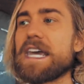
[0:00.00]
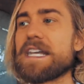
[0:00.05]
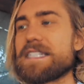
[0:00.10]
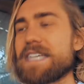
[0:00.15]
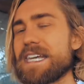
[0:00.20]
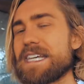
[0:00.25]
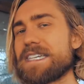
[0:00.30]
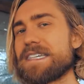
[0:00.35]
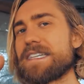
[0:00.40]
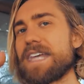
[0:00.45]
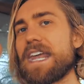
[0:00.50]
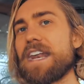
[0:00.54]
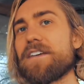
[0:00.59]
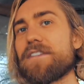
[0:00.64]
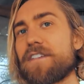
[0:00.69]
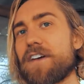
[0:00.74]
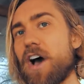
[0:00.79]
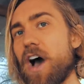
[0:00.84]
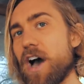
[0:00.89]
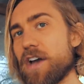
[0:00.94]
It's a state
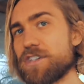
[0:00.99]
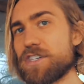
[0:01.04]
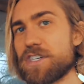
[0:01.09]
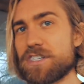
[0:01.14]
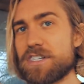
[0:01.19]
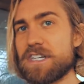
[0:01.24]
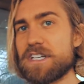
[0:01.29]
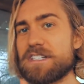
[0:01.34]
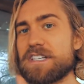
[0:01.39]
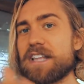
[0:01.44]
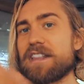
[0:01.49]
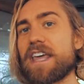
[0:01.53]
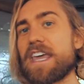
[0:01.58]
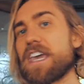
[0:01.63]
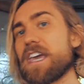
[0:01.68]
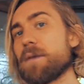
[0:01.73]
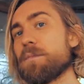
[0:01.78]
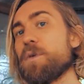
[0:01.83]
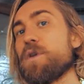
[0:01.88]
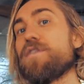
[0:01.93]
of consciousness that they
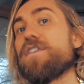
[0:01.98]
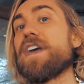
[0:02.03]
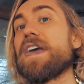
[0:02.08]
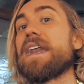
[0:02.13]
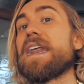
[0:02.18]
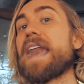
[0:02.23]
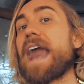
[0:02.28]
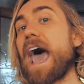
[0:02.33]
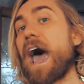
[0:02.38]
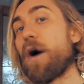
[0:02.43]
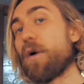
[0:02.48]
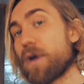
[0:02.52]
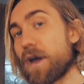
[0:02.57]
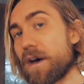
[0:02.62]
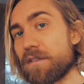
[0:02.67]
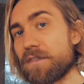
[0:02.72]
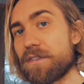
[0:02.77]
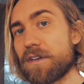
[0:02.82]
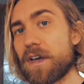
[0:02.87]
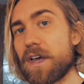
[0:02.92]
can move in and out
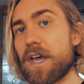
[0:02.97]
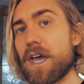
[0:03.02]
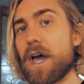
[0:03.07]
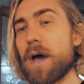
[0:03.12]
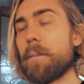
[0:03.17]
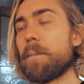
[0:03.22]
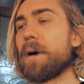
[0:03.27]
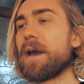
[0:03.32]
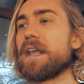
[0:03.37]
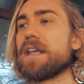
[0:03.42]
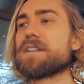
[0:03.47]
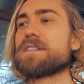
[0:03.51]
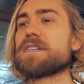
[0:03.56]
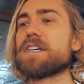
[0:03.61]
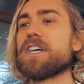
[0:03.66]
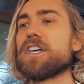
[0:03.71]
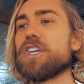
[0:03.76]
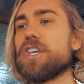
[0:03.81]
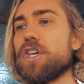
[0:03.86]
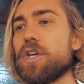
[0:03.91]
of. But
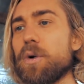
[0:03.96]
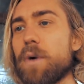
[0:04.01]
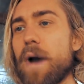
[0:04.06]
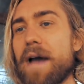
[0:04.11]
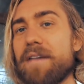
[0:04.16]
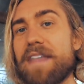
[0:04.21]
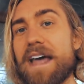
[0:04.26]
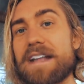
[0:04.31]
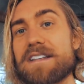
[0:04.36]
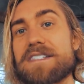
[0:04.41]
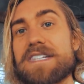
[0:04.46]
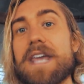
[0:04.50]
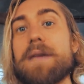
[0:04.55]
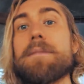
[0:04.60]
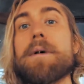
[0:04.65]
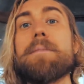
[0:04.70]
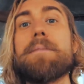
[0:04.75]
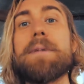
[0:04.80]
it's, you have that same